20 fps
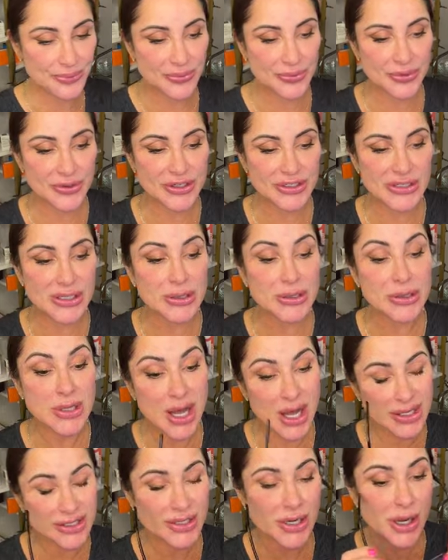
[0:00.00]
There's a
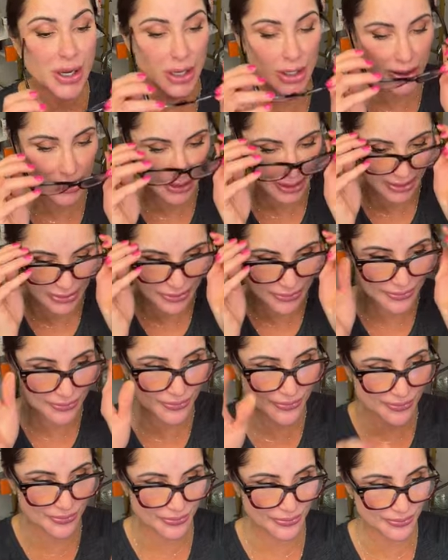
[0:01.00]
lot on
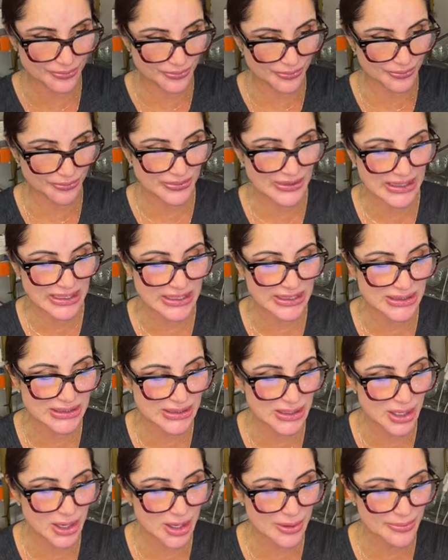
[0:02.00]
these
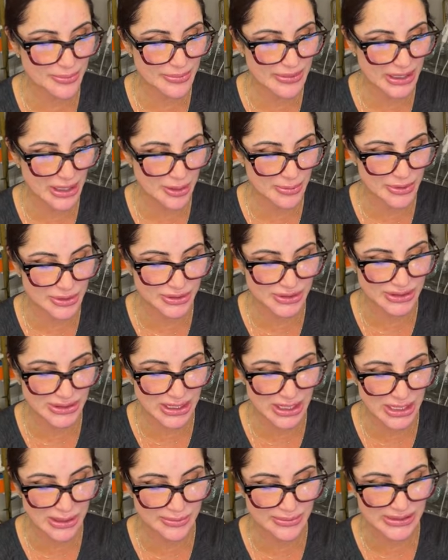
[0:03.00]
on Meamo's
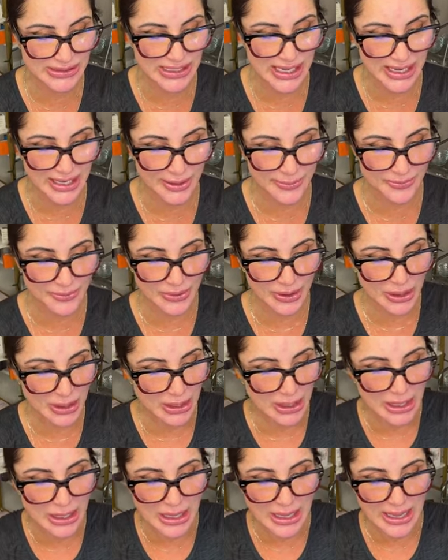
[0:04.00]
site,
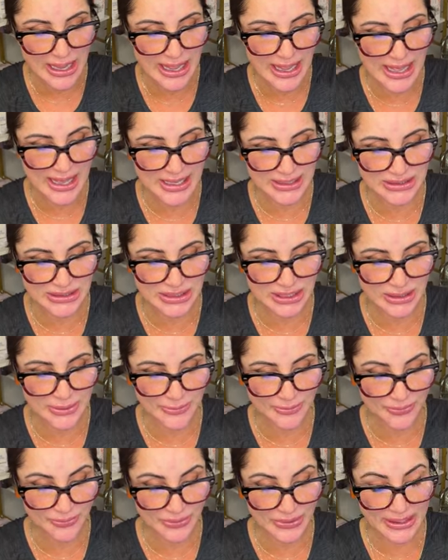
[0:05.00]
and
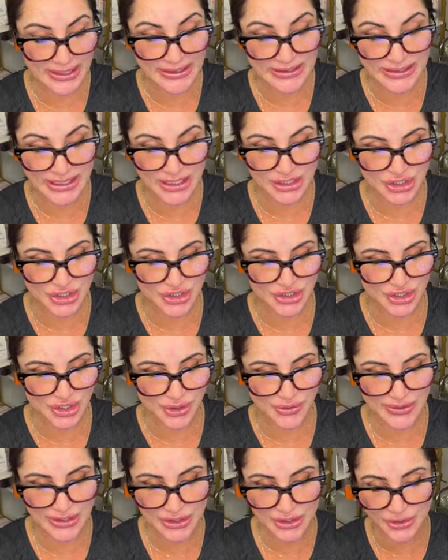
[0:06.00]
it does
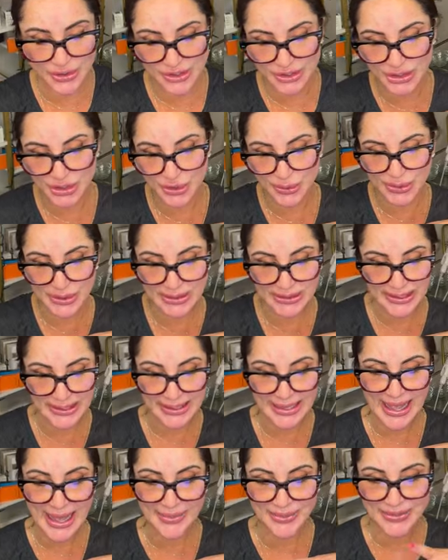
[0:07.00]
show that you can do it
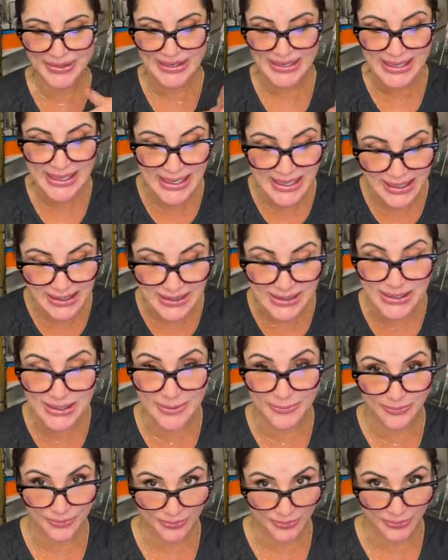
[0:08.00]
like at the knees,
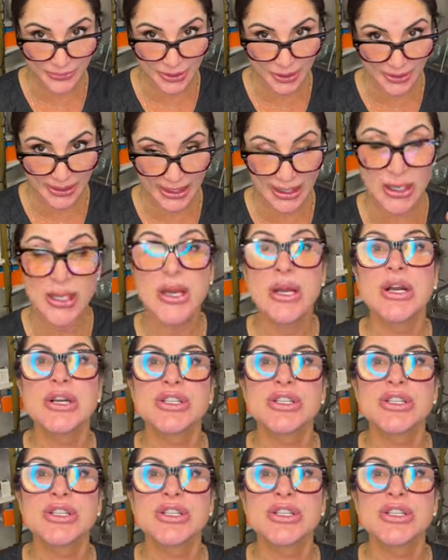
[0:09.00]
okay?